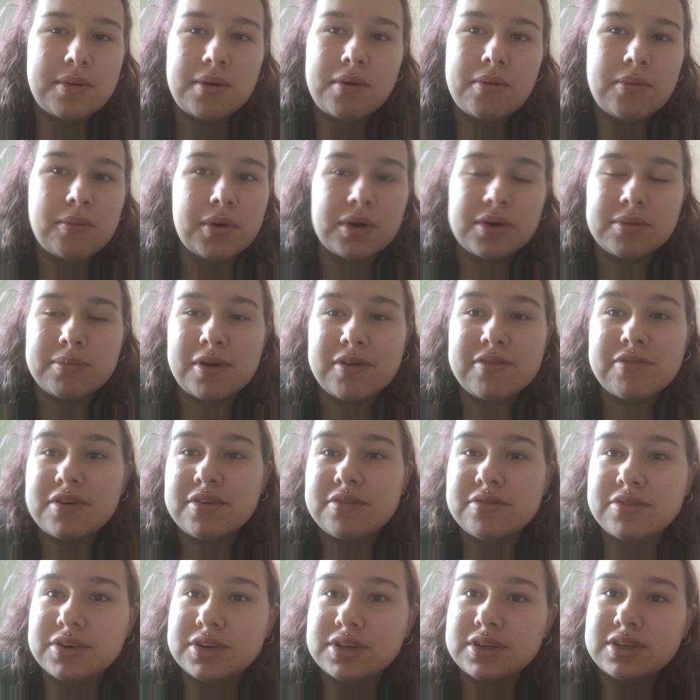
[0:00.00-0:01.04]
one of my
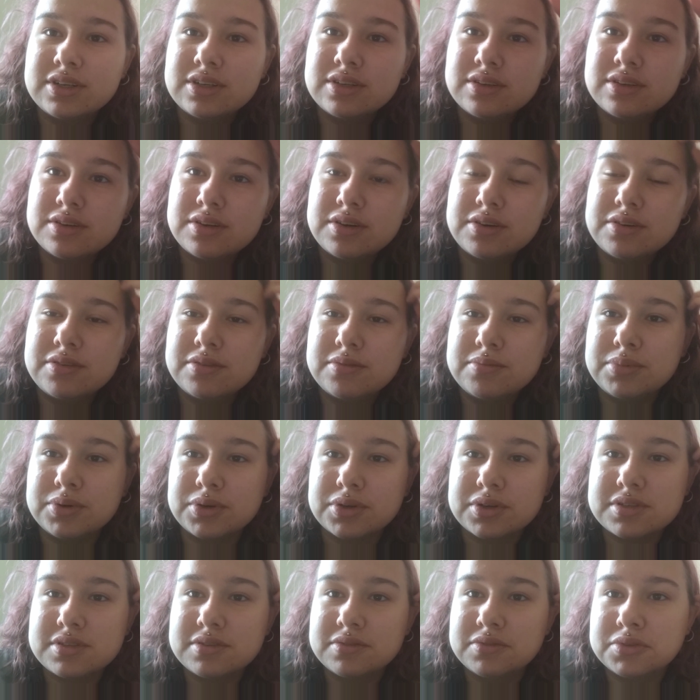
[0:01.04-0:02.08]
favorite
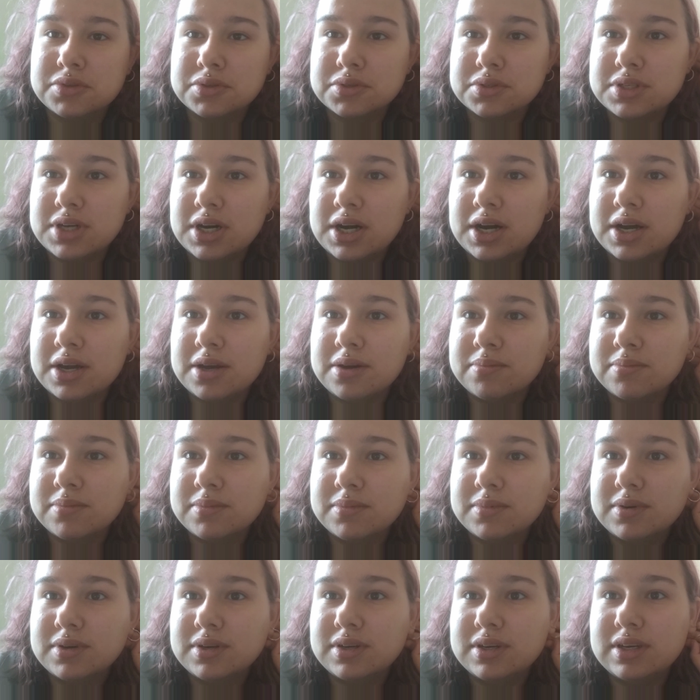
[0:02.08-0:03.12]
books of all time
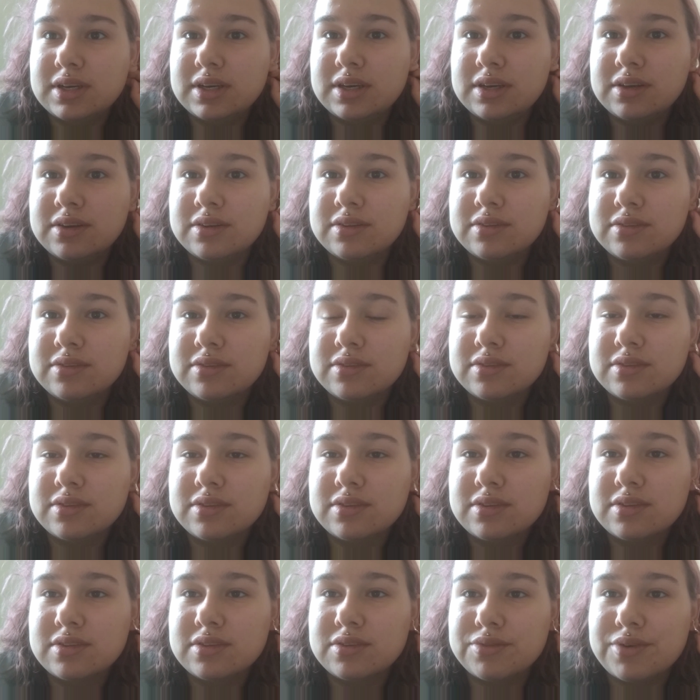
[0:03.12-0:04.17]
is
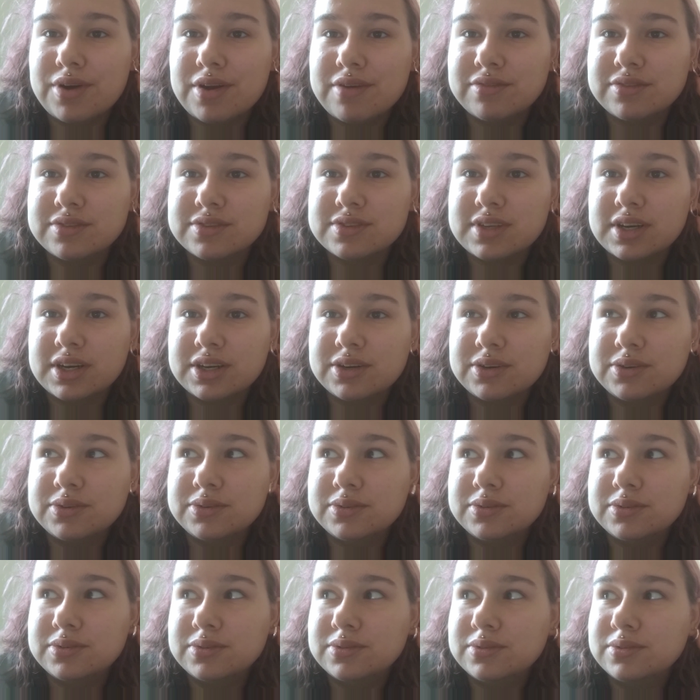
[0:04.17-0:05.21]
The Raven
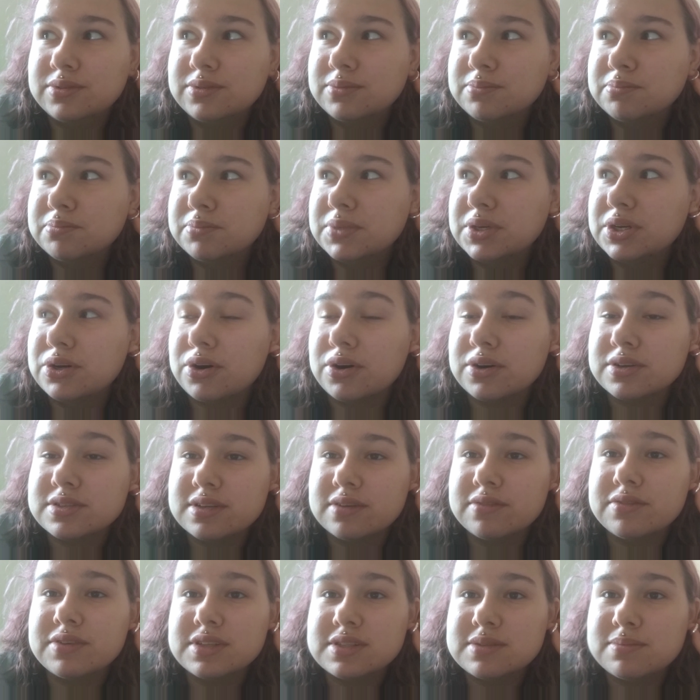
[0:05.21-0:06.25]
Cycle because
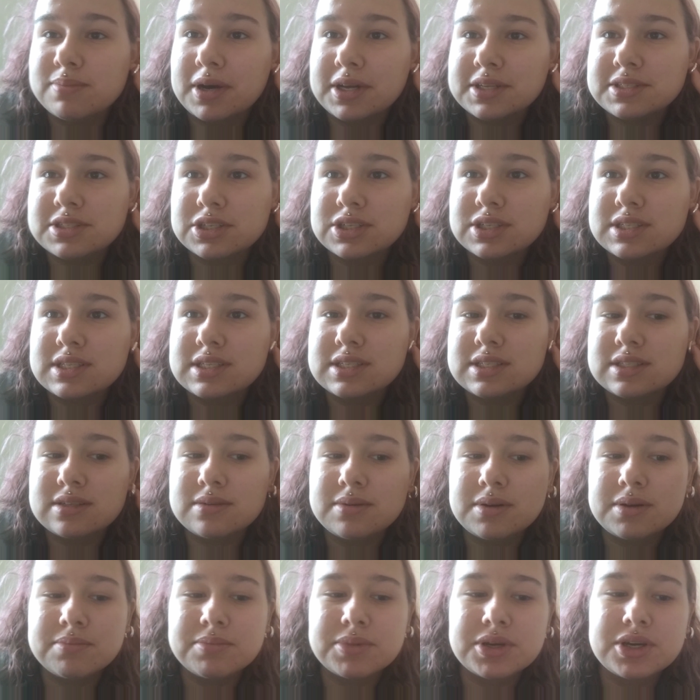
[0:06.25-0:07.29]
of its magic system
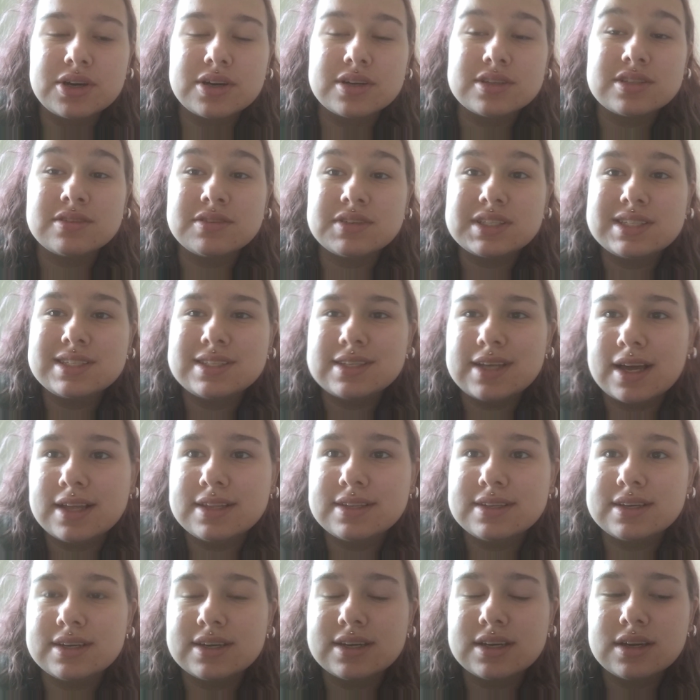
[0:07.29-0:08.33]
and because of its
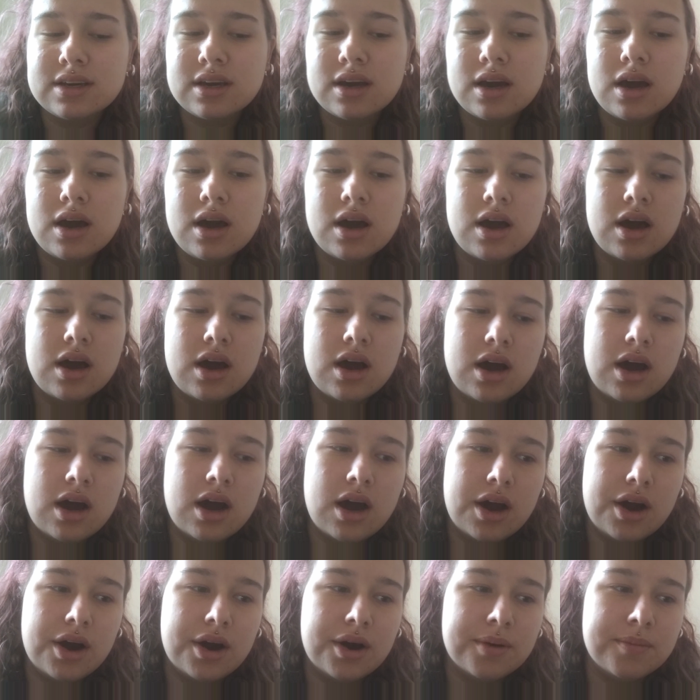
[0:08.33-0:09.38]
setting.
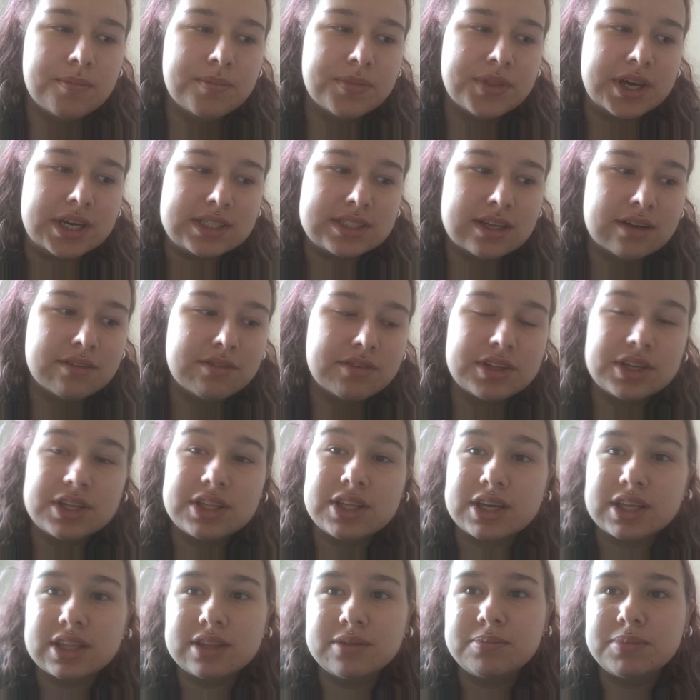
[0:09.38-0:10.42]
That's definitely
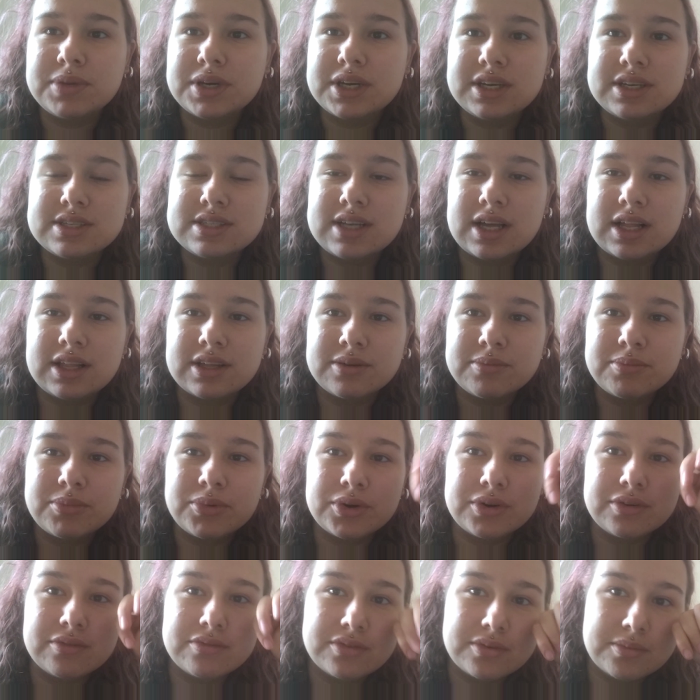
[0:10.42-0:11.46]
like the biggest selling
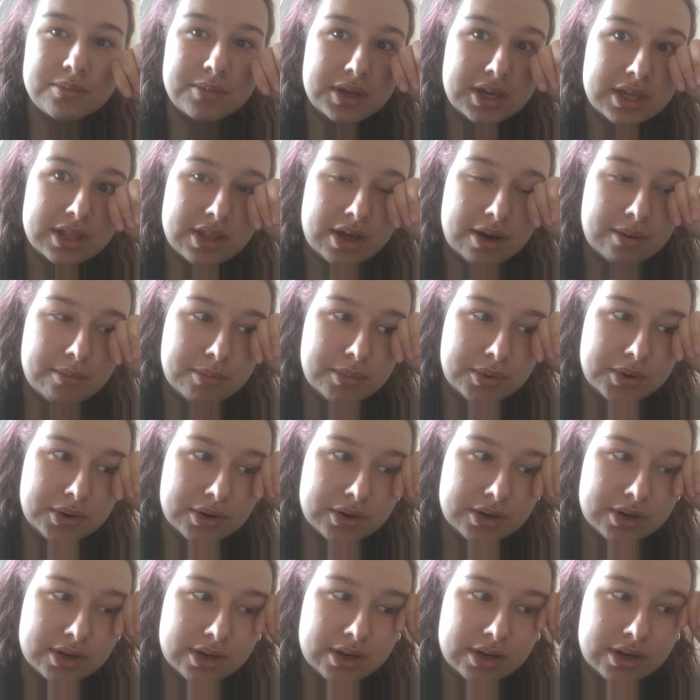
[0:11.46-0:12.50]
point for me in that
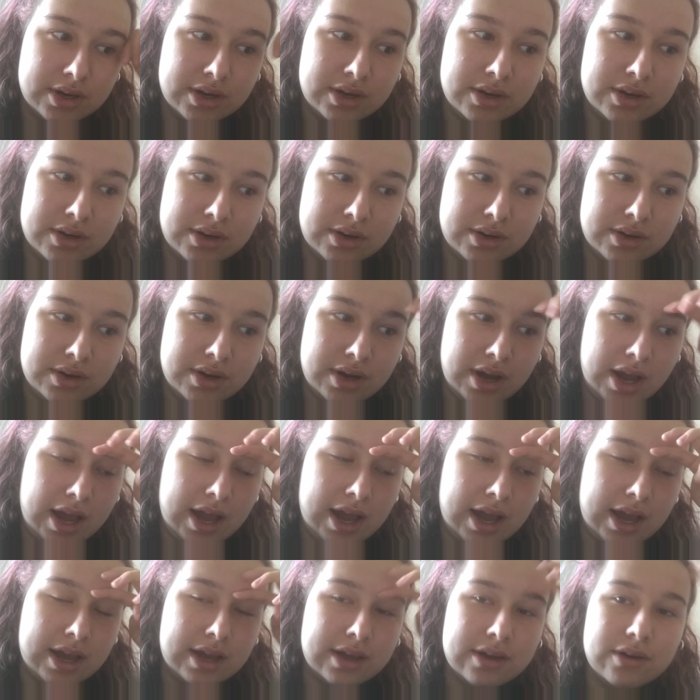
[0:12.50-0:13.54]
book,
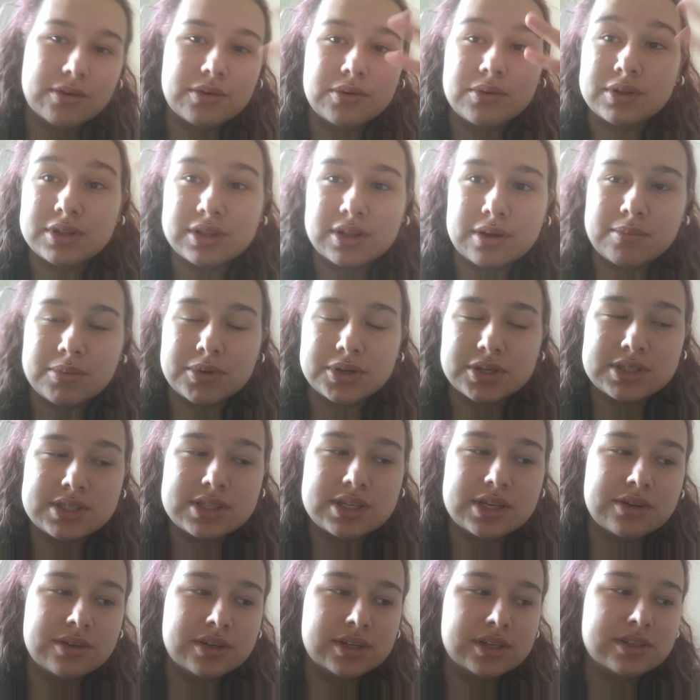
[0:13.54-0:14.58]
or in that book
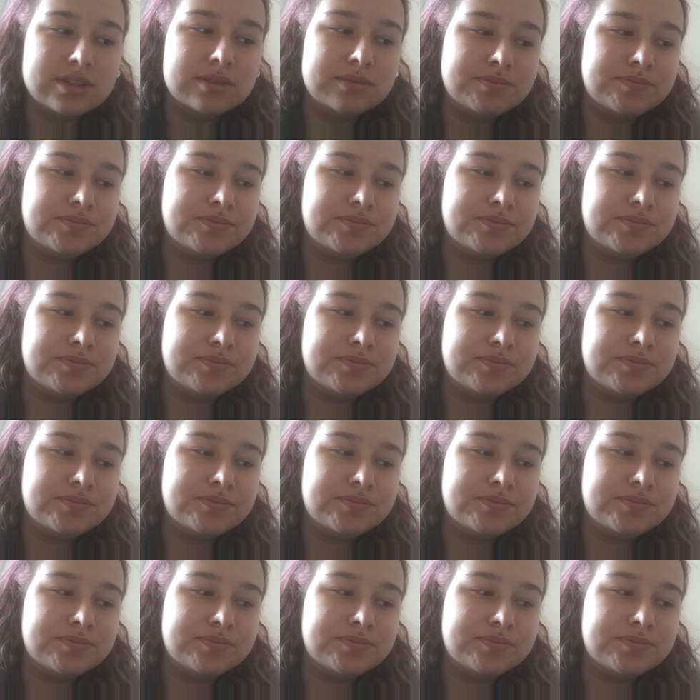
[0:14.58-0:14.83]
series.